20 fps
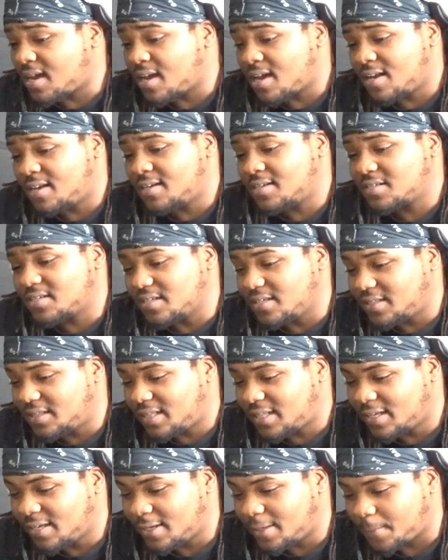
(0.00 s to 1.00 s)
I
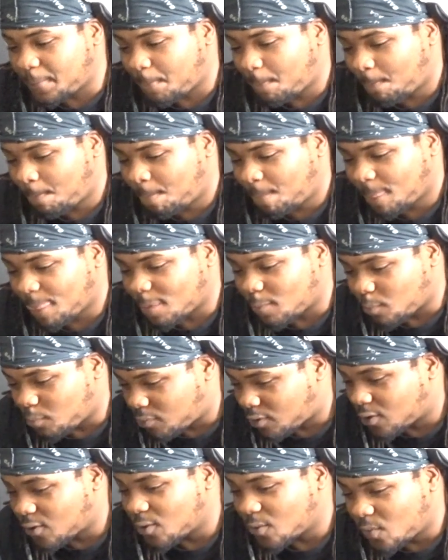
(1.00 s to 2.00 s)
honestly think
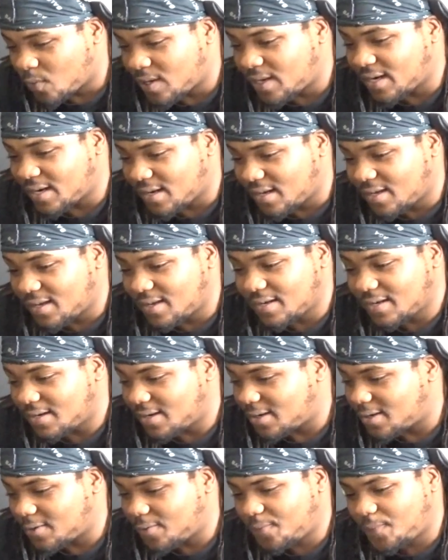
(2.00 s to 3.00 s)
bro went
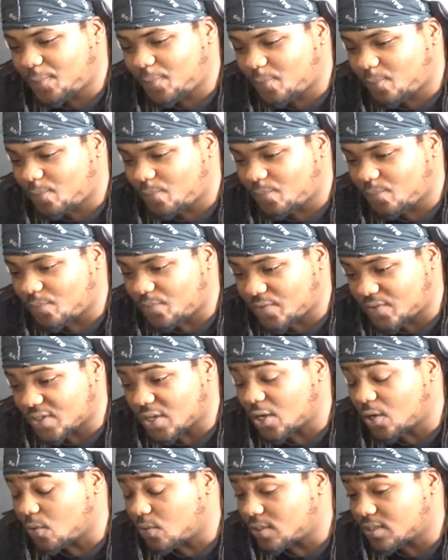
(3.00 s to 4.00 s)
in, you know.
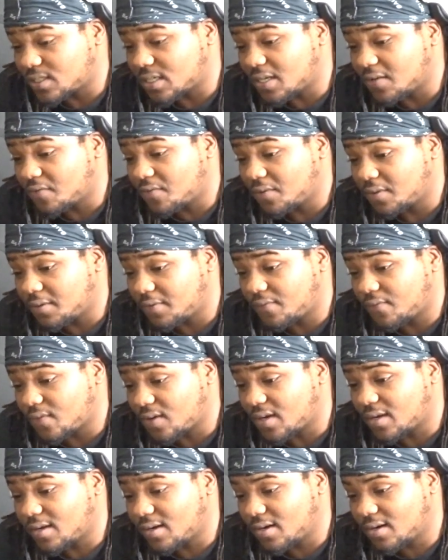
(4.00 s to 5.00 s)
The song was definitely
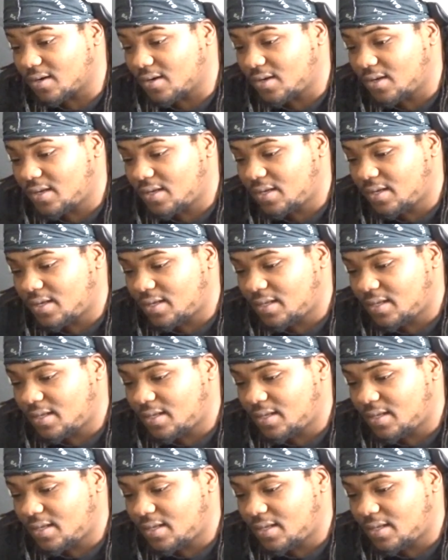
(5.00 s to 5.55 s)
fire.